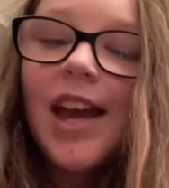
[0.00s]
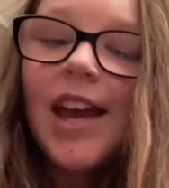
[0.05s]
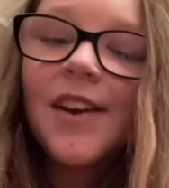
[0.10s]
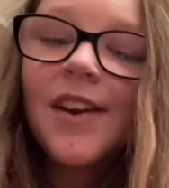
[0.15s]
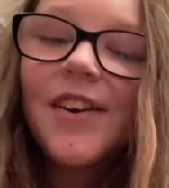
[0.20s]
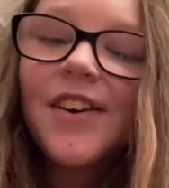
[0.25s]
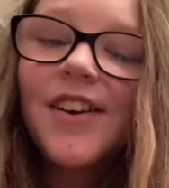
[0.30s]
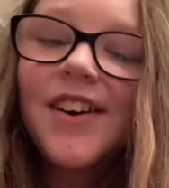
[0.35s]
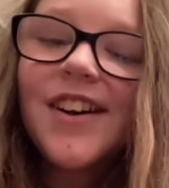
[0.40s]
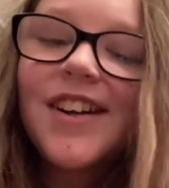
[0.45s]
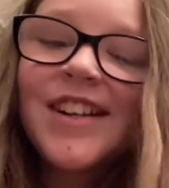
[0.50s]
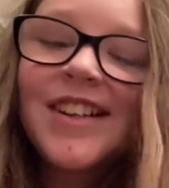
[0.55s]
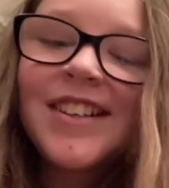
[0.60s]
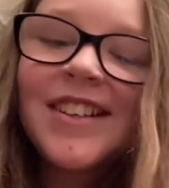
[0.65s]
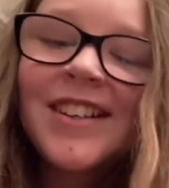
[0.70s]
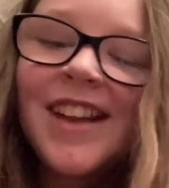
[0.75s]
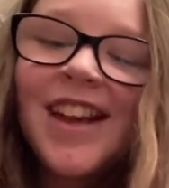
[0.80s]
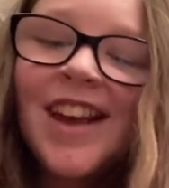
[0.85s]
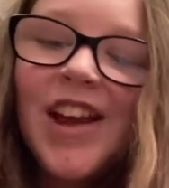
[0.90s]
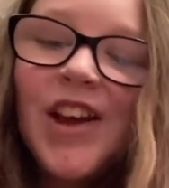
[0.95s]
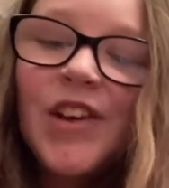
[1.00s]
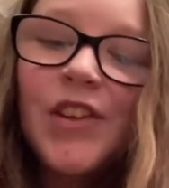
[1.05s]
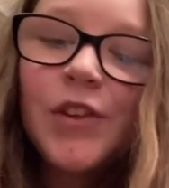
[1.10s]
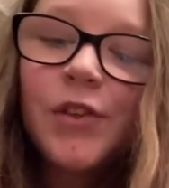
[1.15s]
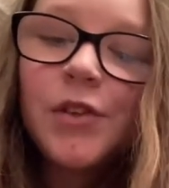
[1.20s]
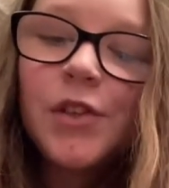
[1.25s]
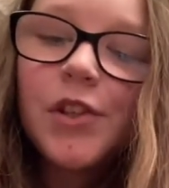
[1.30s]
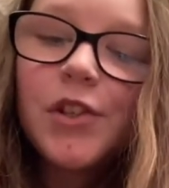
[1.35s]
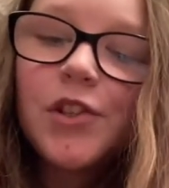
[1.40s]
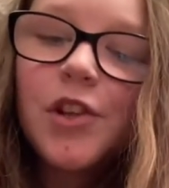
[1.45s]
Hang on. Your
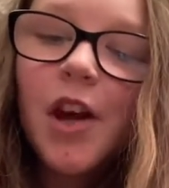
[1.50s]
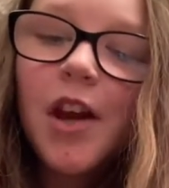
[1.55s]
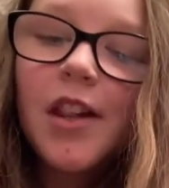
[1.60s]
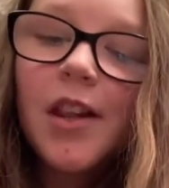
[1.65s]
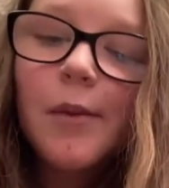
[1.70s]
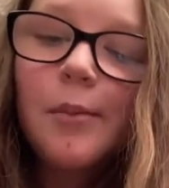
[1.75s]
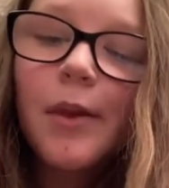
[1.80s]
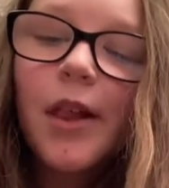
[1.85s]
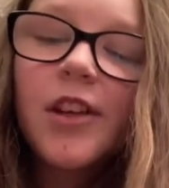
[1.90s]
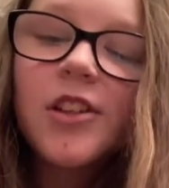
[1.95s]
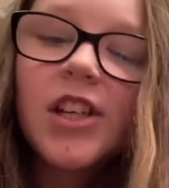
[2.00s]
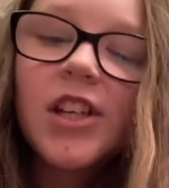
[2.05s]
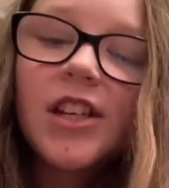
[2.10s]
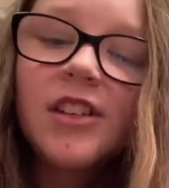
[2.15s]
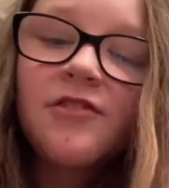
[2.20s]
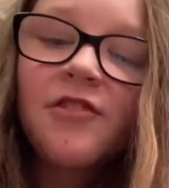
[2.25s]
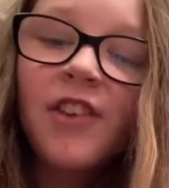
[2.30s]
new Charlie plushie is